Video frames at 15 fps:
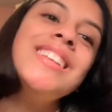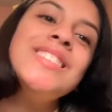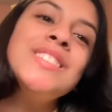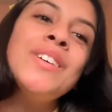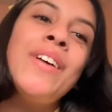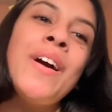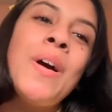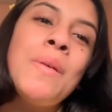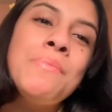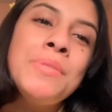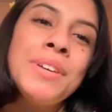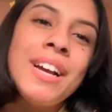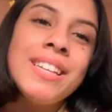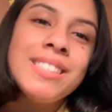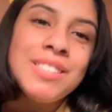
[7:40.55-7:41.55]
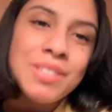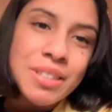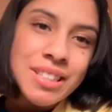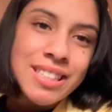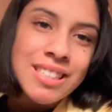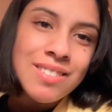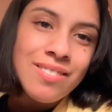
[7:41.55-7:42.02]
So I hope you guys
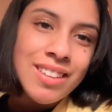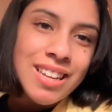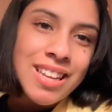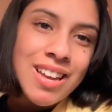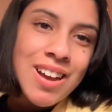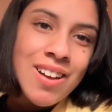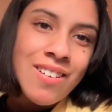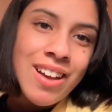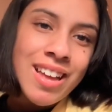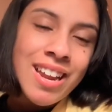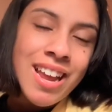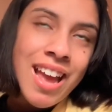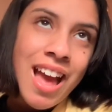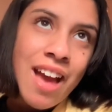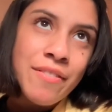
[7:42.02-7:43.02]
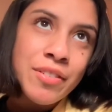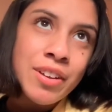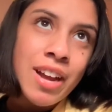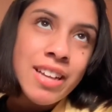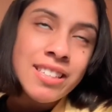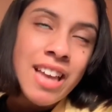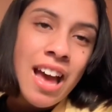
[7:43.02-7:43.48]
enjoyed this video and I have you
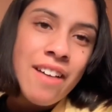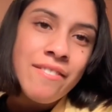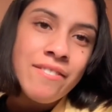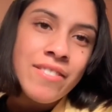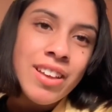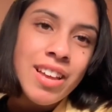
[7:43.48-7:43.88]
guys have